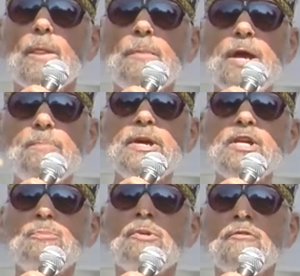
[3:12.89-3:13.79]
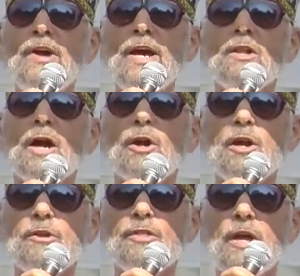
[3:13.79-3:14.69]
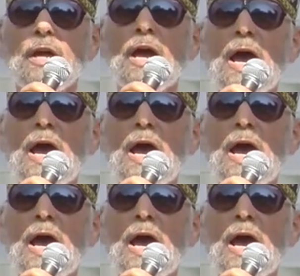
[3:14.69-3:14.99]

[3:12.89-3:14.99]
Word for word: May peace prevail on earth,